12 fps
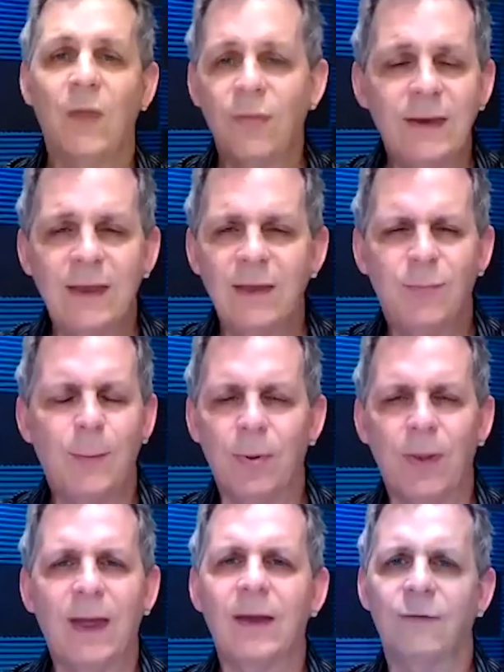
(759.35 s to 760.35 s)
Nothing needs to
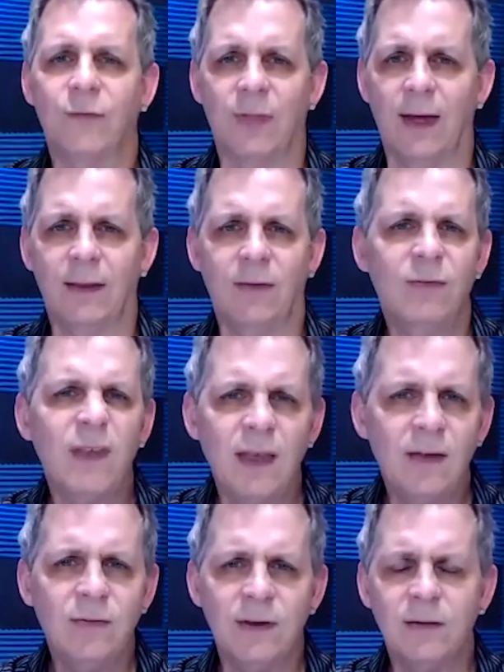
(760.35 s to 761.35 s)
be planned for that. It's
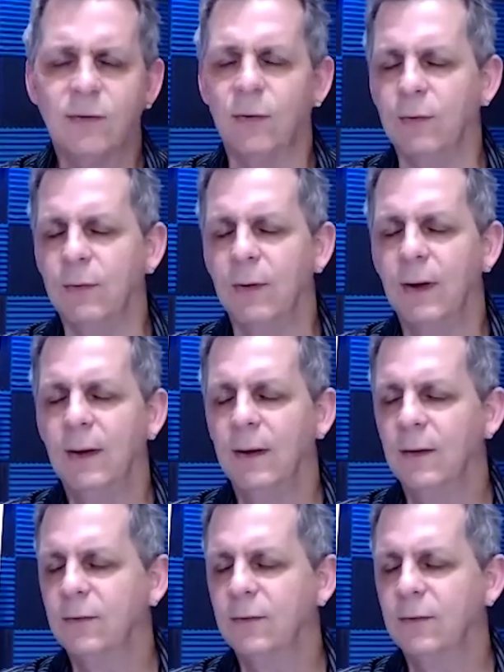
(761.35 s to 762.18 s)
easy to